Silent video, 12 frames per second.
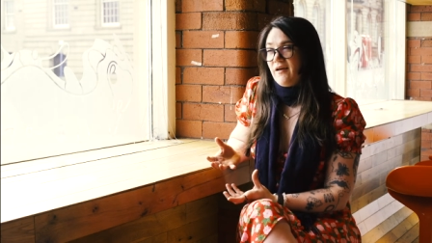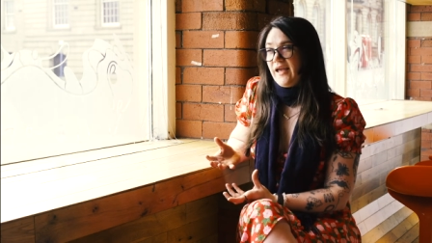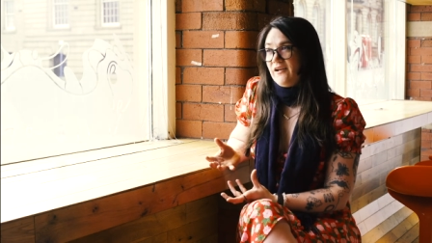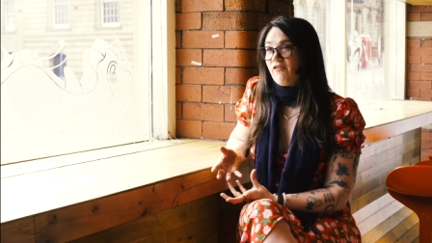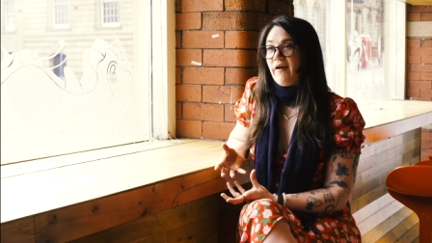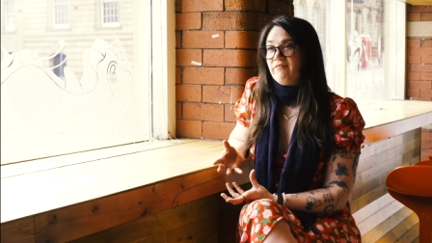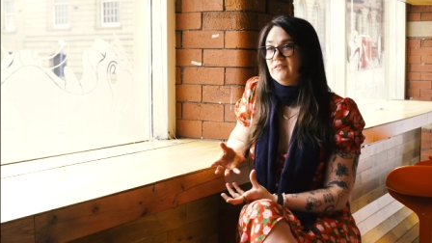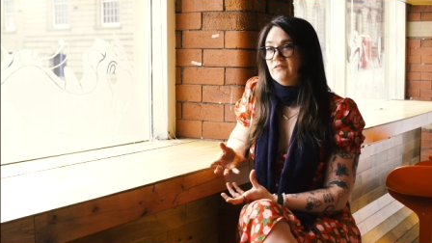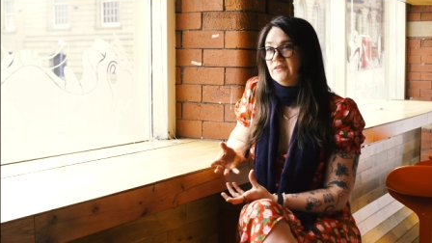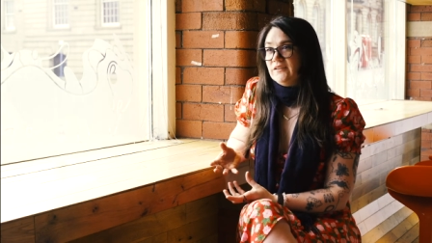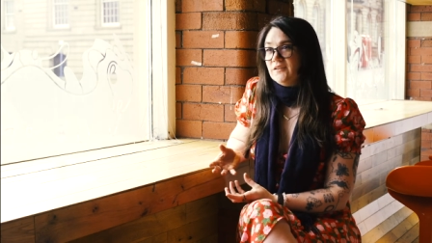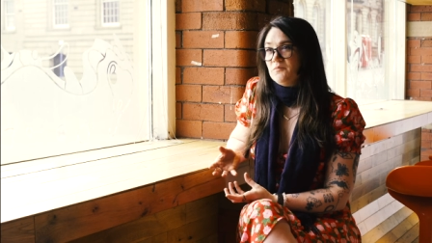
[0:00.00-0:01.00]
in
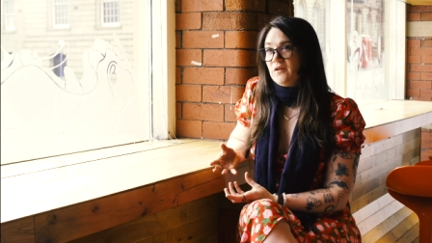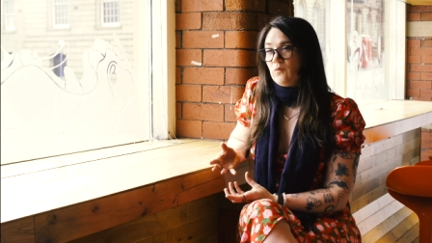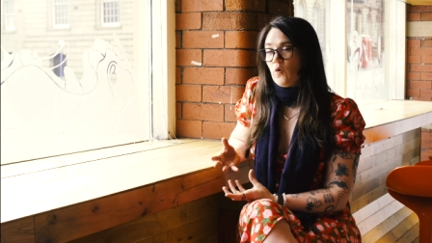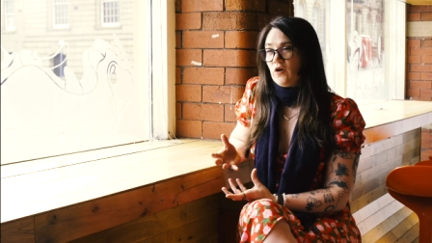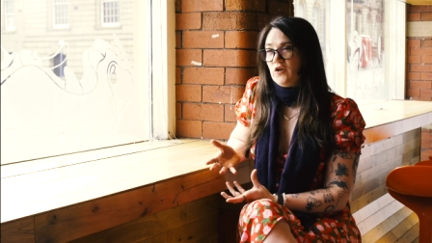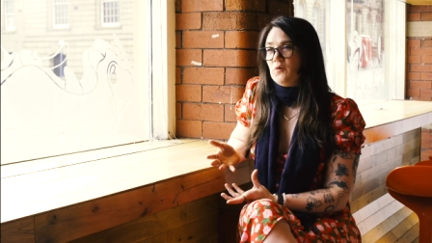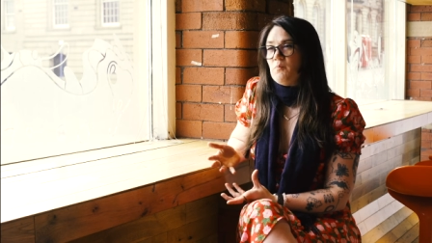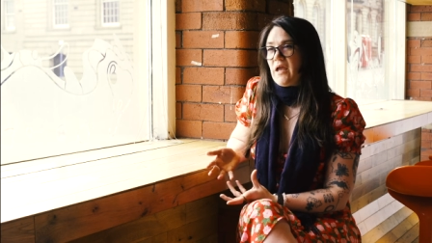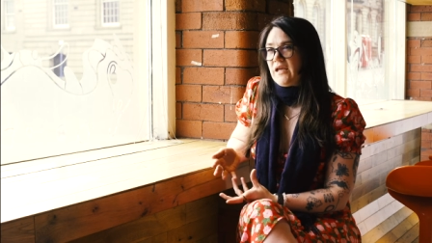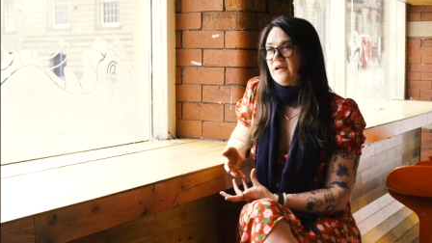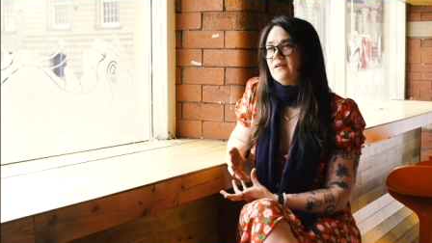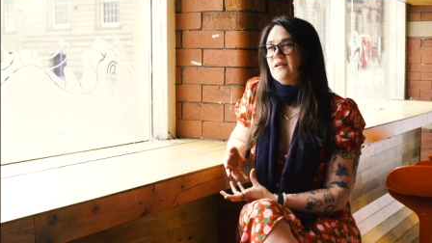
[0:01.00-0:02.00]
craftivism that what you're
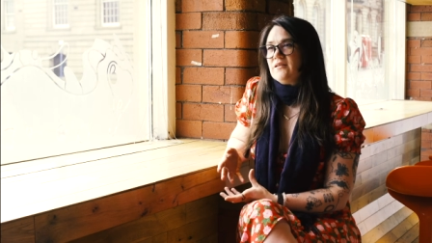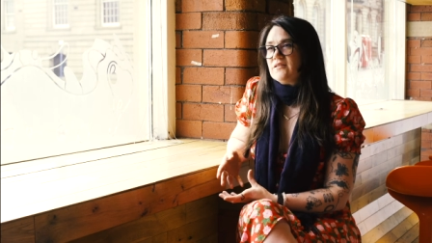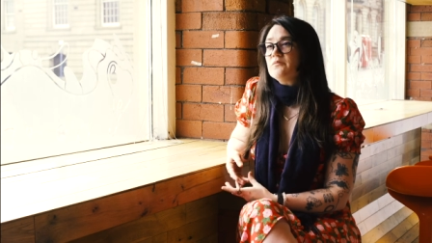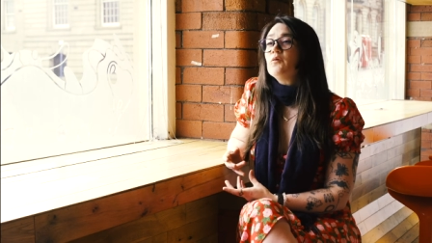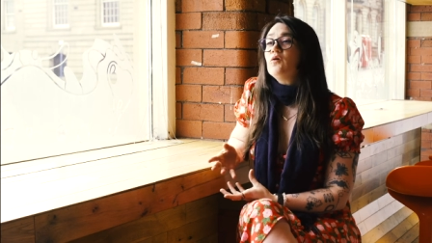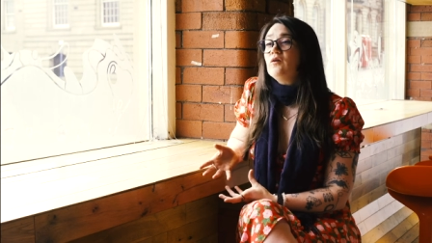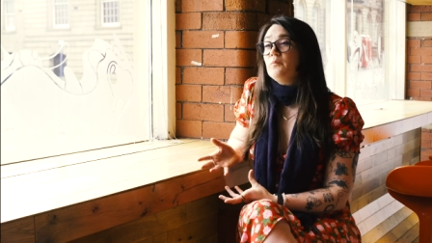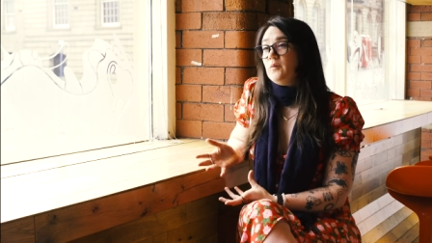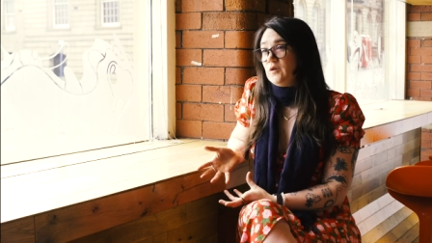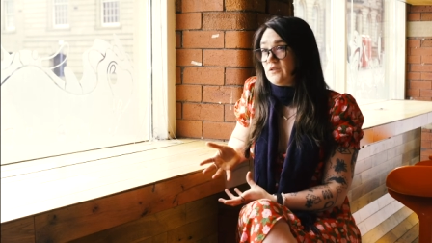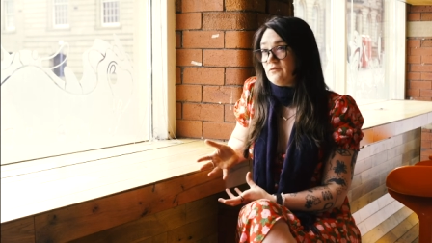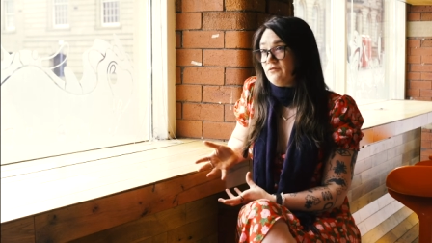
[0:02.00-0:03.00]
making is small and
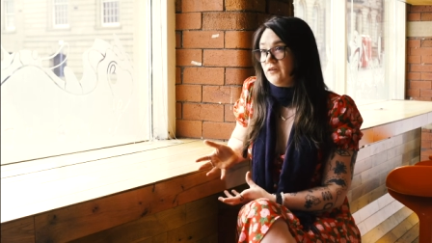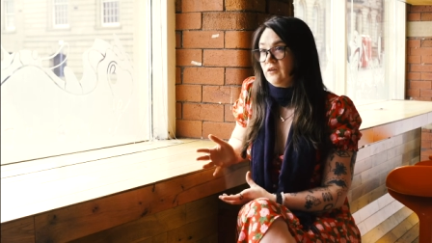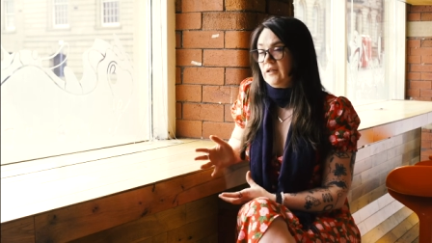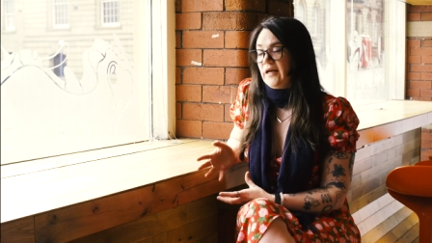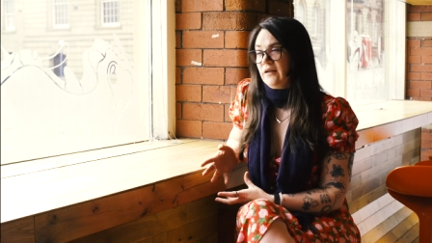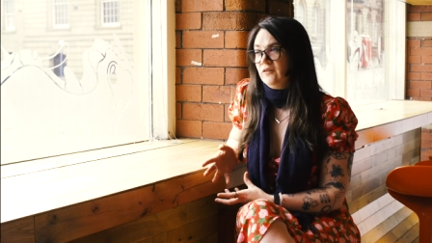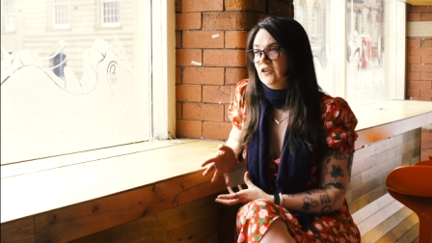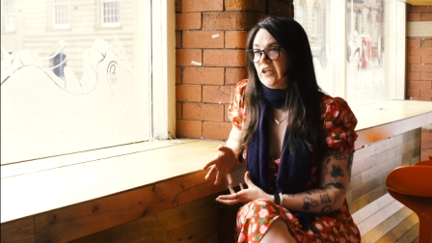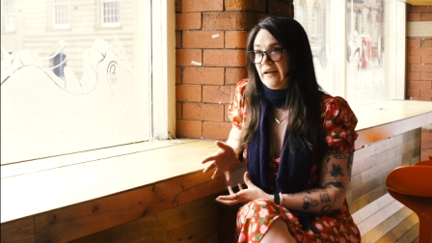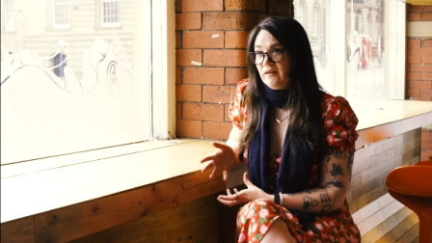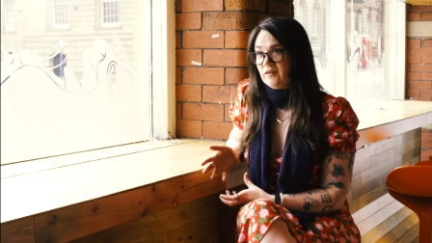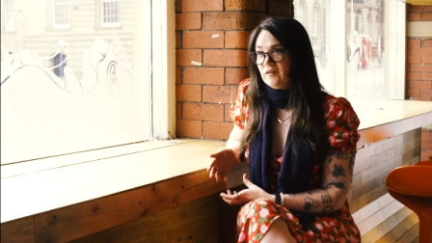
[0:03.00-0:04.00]
beautiful and
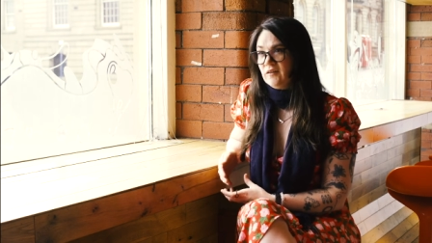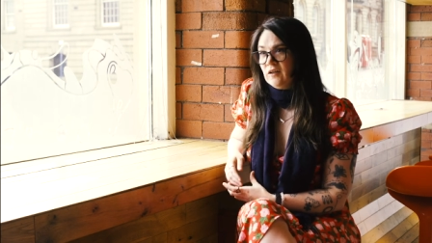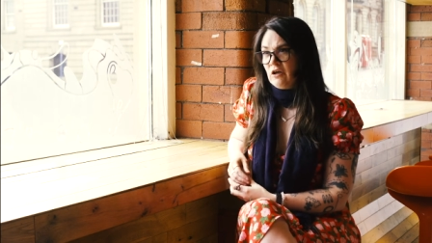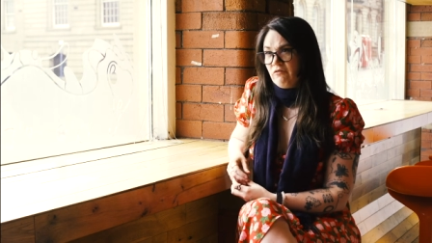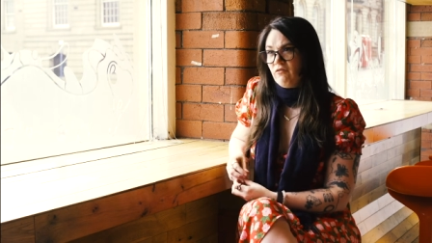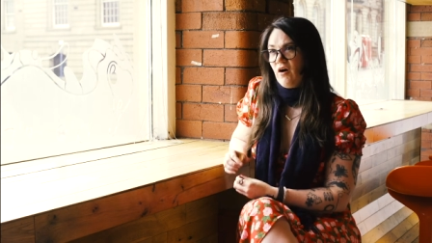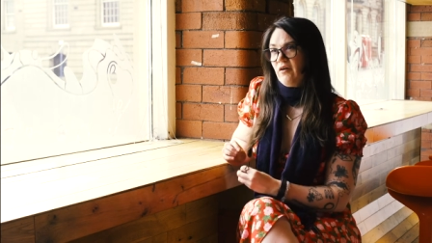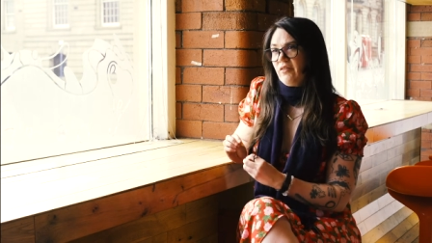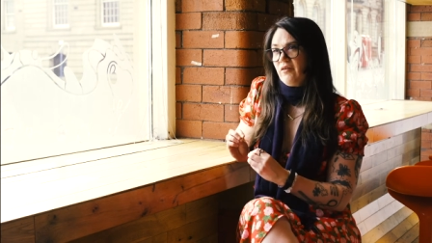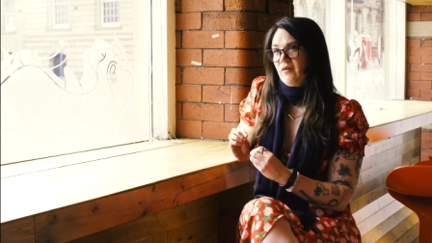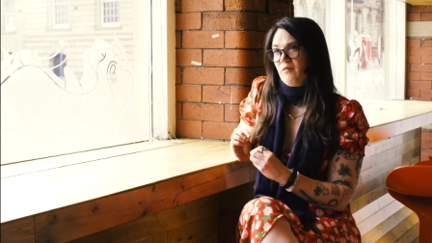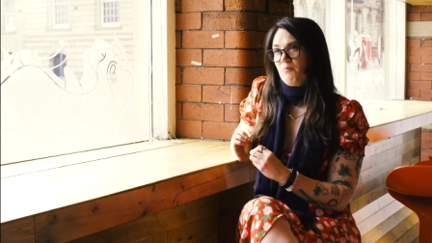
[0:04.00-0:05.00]
gentle rather
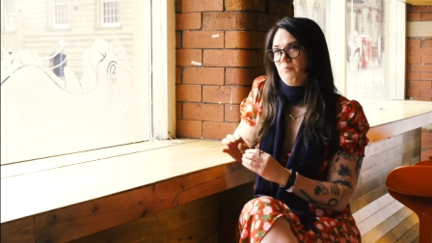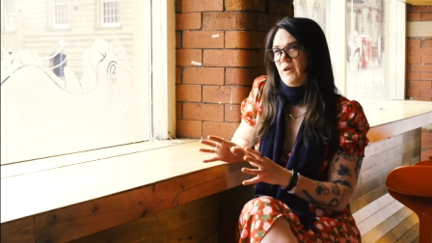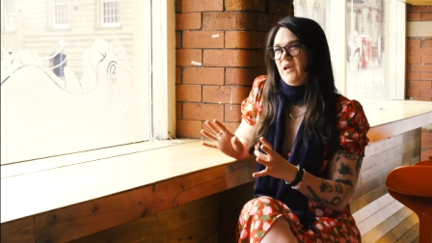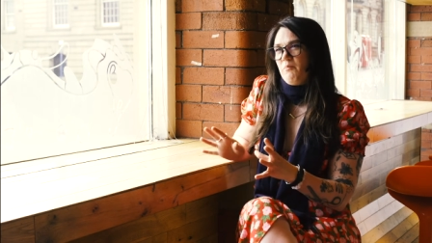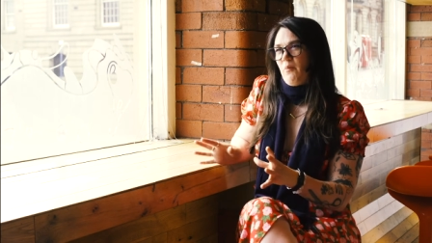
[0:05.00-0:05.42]
than big,